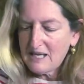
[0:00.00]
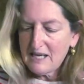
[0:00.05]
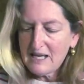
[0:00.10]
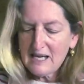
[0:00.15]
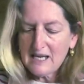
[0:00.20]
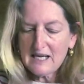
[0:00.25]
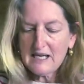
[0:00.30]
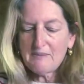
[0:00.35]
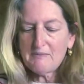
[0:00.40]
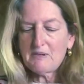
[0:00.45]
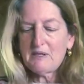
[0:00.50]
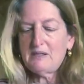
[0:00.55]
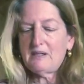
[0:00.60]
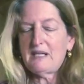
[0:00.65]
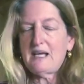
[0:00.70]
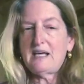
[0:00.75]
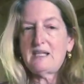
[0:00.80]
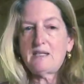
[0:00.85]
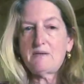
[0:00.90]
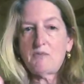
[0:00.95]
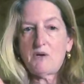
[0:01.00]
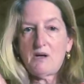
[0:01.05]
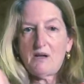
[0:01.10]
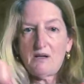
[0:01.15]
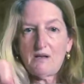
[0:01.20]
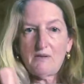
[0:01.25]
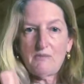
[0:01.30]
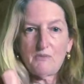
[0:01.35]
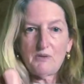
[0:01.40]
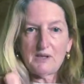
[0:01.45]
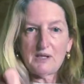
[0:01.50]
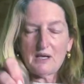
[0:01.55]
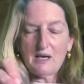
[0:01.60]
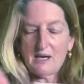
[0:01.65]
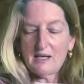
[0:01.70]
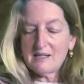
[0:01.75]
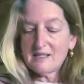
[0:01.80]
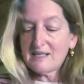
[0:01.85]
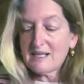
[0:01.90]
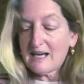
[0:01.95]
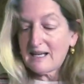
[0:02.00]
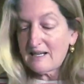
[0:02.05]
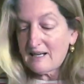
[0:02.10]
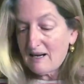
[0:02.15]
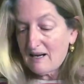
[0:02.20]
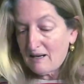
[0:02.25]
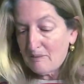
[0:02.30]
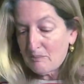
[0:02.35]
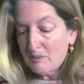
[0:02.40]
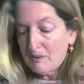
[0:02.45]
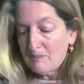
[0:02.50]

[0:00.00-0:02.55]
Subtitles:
and I'm going to lay them all with the cut side up.